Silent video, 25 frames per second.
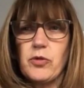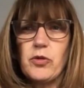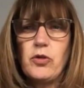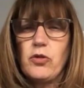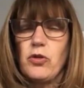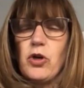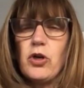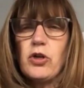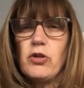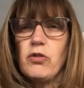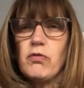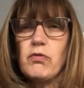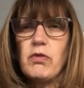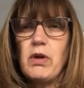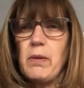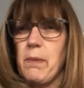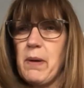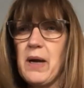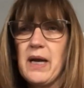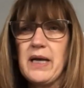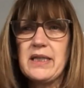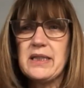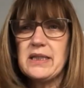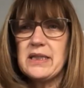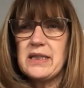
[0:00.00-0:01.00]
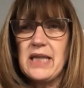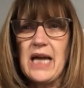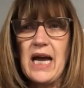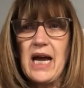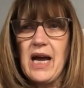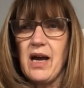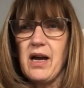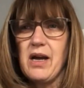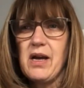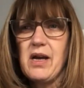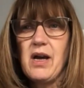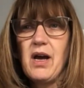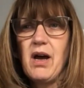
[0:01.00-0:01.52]
You couldn't replace
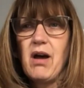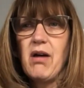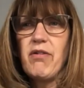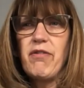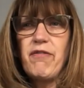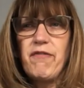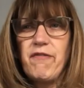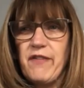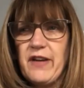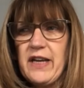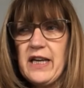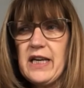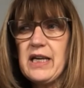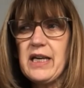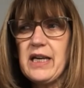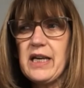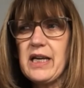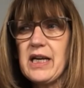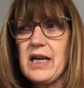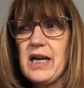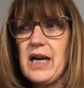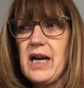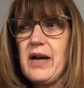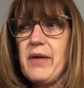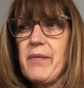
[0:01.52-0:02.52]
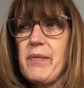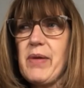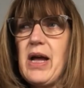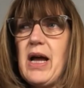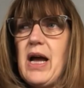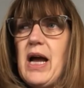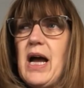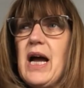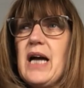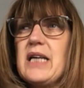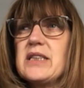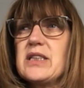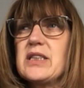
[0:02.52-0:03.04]
that feeling
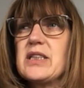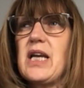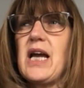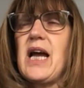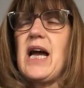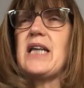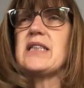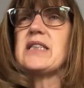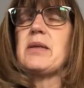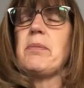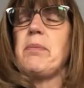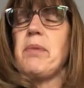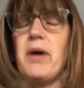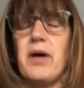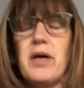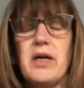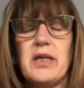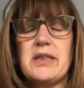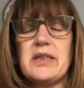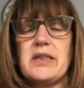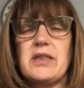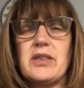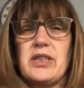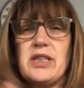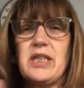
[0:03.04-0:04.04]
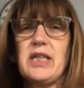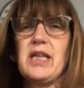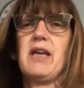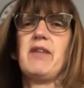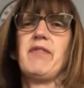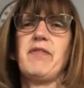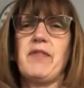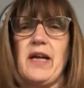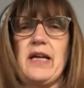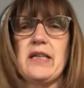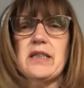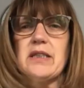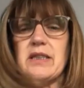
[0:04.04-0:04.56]
as a person to give
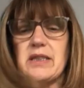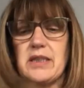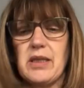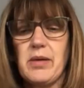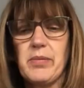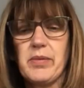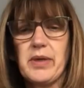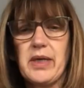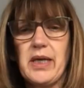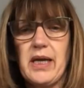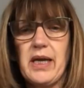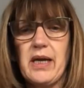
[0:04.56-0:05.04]
that to somebody